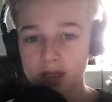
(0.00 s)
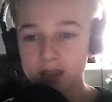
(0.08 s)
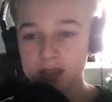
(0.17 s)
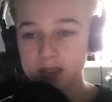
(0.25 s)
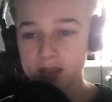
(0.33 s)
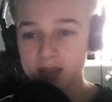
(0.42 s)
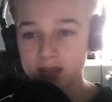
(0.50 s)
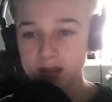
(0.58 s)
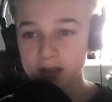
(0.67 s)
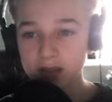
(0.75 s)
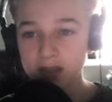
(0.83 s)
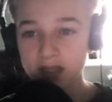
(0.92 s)
been,
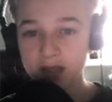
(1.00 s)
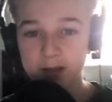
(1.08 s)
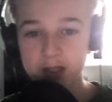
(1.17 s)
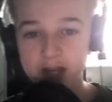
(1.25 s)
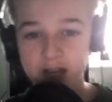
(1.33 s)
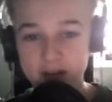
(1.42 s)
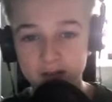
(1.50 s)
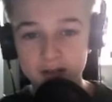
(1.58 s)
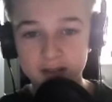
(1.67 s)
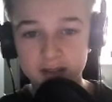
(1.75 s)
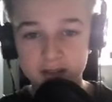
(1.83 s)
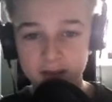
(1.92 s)
I don't know if YouTube's
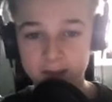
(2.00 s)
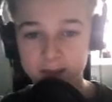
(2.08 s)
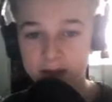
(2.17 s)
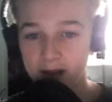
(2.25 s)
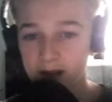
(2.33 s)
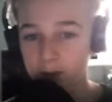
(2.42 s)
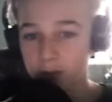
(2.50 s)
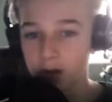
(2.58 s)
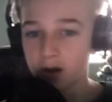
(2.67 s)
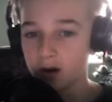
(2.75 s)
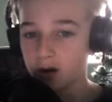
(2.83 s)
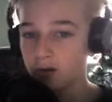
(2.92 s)
like
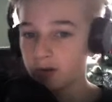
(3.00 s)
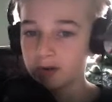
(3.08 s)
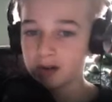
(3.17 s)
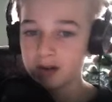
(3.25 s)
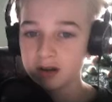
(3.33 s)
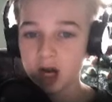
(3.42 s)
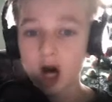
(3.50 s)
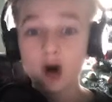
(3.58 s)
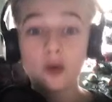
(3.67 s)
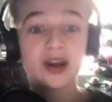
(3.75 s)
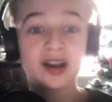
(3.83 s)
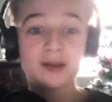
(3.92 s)
started seeing my channel
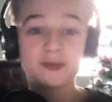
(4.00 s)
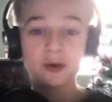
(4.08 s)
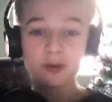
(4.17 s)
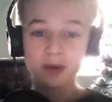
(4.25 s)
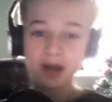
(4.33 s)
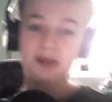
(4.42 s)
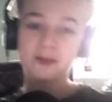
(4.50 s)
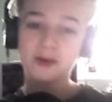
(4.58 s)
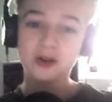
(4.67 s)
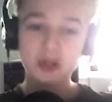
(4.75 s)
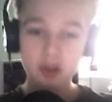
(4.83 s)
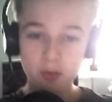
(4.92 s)
and being like,
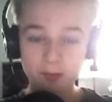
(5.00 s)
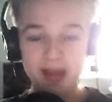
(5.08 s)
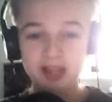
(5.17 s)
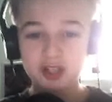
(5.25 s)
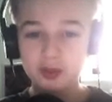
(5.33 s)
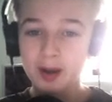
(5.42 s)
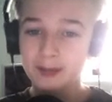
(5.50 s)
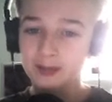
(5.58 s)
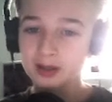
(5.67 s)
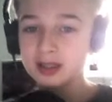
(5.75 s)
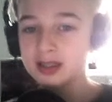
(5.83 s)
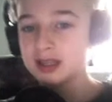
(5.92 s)
whoa. Oh,
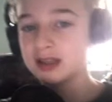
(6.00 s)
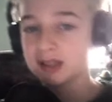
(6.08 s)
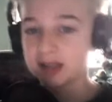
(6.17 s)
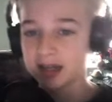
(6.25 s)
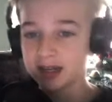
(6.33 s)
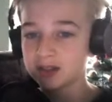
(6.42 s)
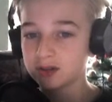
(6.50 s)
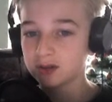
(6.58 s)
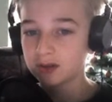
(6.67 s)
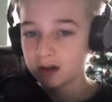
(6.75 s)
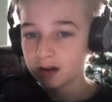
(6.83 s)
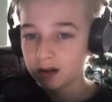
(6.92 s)
and I put
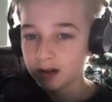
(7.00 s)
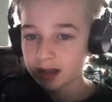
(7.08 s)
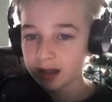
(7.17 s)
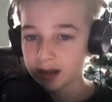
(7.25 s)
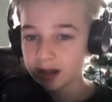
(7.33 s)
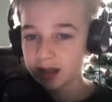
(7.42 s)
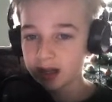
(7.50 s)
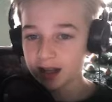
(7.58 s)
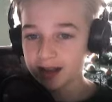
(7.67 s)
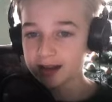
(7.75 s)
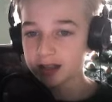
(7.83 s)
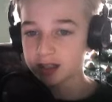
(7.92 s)
new mage
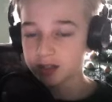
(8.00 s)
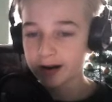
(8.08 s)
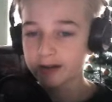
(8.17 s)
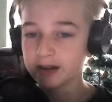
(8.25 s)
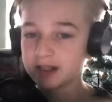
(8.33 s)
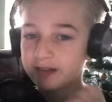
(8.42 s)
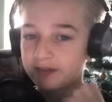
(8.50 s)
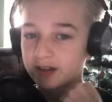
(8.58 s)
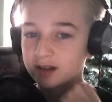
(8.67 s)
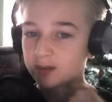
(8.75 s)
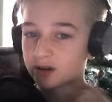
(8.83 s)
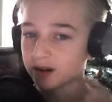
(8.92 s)
weapons in the title,
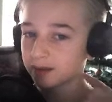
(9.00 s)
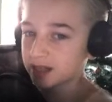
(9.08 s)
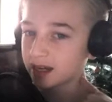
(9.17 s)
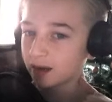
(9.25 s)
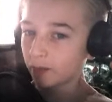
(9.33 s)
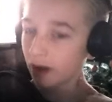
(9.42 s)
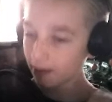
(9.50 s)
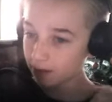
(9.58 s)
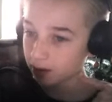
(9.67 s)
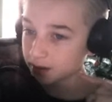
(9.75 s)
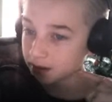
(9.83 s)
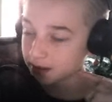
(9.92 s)
in like
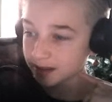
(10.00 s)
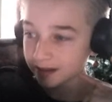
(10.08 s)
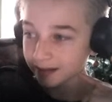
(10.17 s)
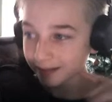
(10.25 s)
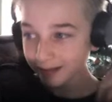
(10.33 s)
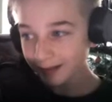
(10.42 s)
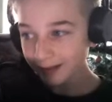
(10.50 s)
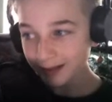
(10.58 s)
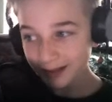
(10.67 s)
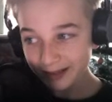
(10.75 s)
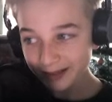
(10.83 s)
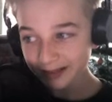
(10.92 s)
a Terraria D5
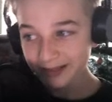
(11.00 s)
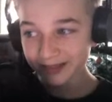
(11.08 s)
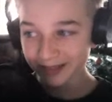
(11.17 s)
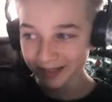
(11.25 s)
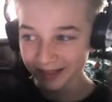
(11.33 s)
mod update, and